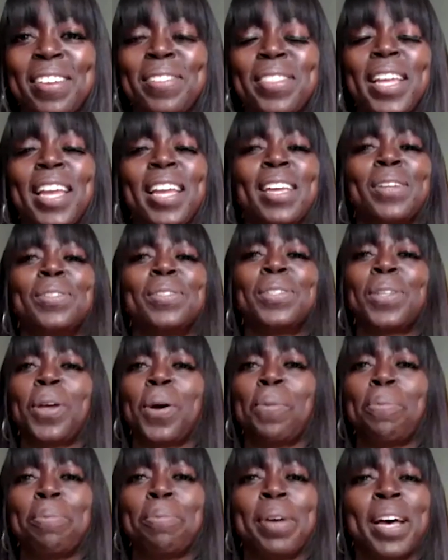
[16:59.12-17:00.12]
here. Thank you
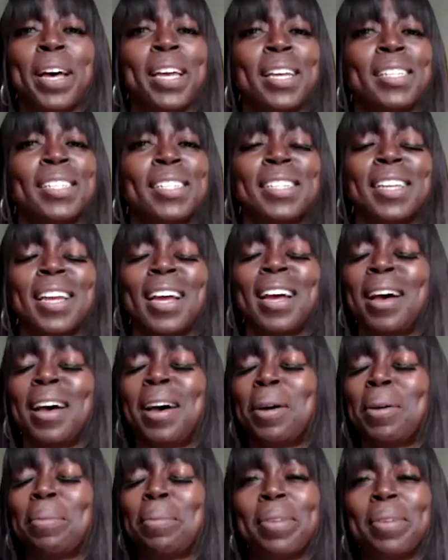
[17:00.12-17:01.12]
so much.
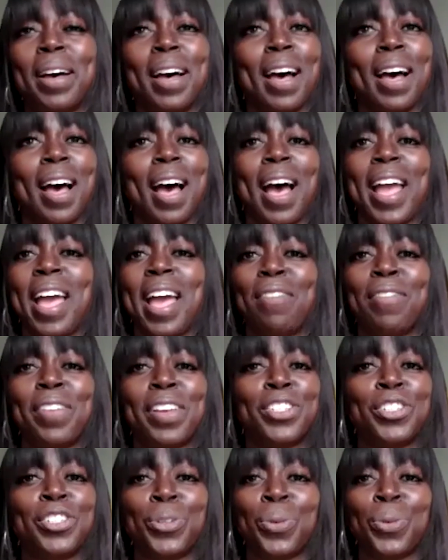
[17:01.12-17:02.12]
I
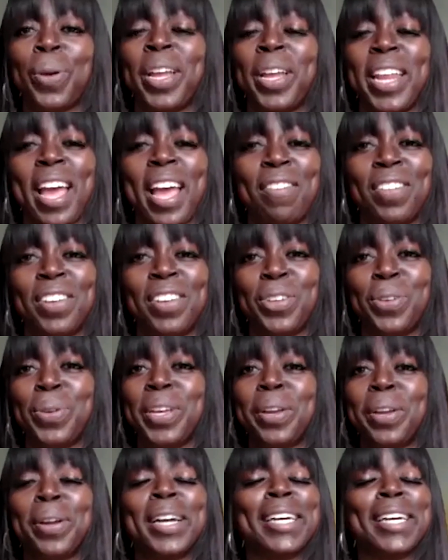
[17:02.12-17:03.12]
have enjoyed having you
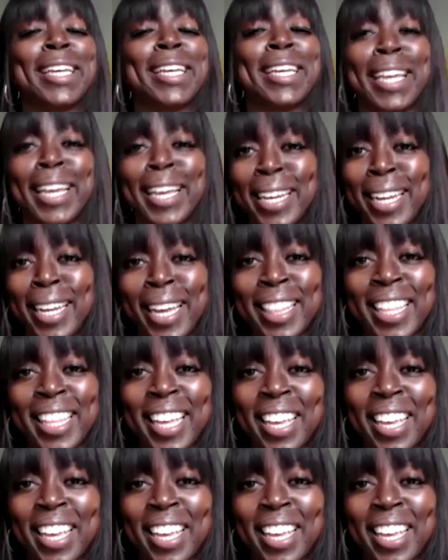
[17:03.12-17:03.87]
here again